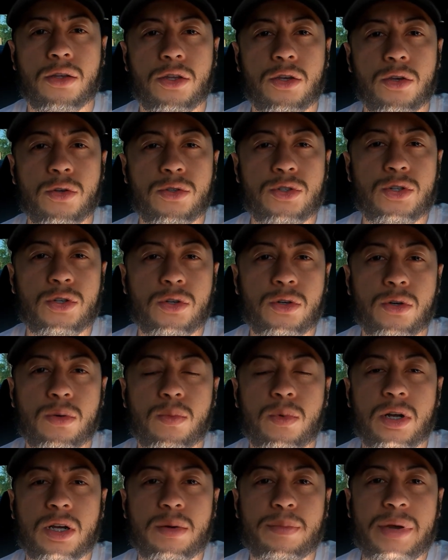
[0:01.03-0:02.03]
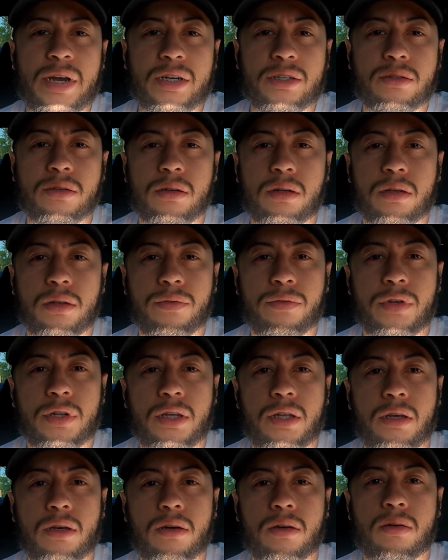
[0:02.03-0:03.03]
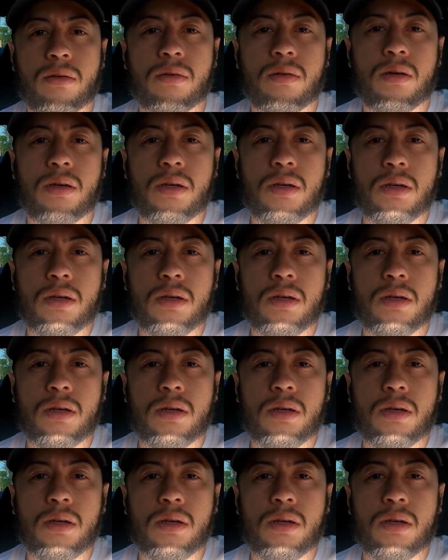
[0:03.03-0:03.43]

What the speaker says: YouTube, welcome back to another video.